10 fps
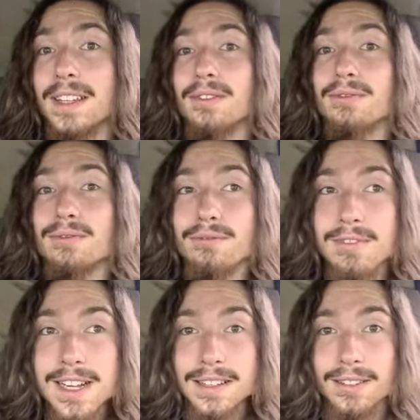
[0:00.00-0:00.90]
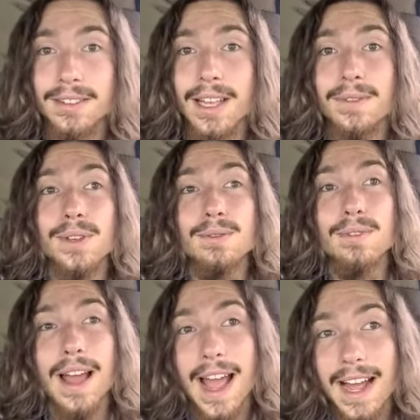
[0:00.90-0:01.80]
it real, if you
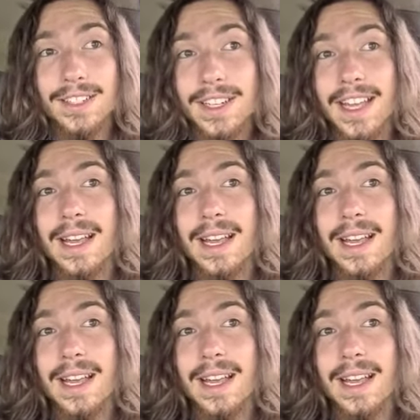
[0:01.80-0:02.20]
actually get